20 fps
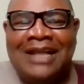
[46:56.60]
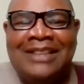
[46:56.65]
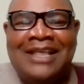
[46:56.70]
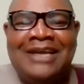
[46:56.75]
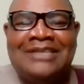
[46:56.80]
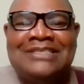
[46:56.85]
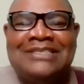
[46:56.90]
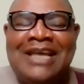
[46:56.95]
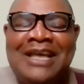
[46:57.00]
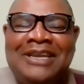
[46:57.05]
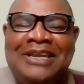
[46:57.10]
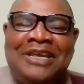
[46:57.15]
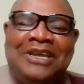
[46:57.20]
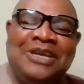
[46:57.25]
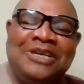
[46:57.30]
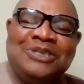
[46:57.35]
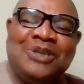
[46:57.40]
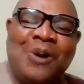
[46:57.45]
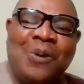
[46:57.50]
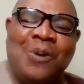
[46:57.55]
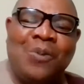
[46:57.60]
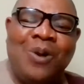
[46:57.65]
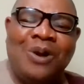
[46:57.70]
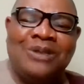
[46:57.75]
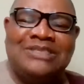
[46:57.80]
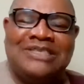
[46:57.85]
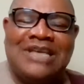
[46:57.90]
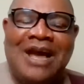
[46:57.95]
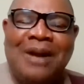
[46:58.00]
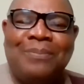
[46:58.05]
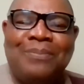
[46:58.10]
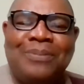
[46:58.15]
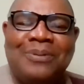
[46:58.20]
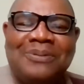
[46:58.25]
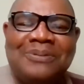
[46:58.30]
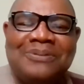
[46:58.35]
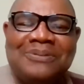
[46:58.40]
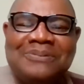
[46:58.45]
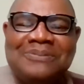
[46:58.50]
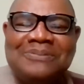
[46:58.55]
Started sending it on WhatsApp.